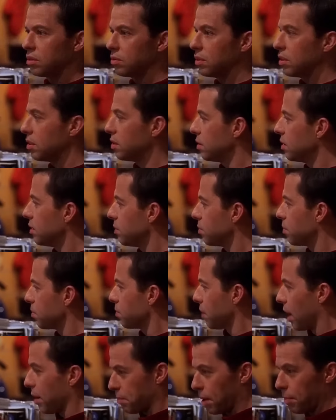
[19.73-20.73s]
Well,
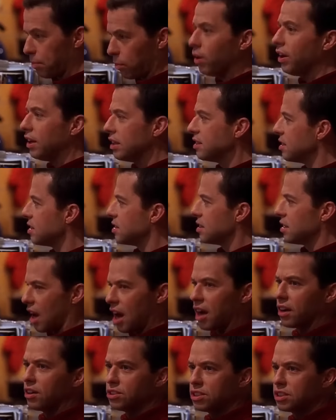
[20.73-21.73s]
uh, my point is it's an
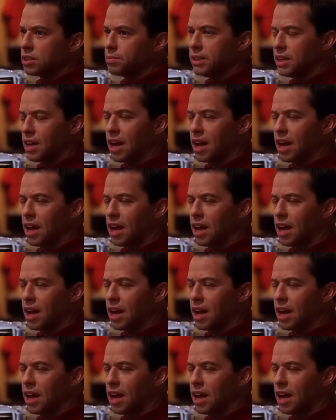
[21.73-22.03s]
honor just to be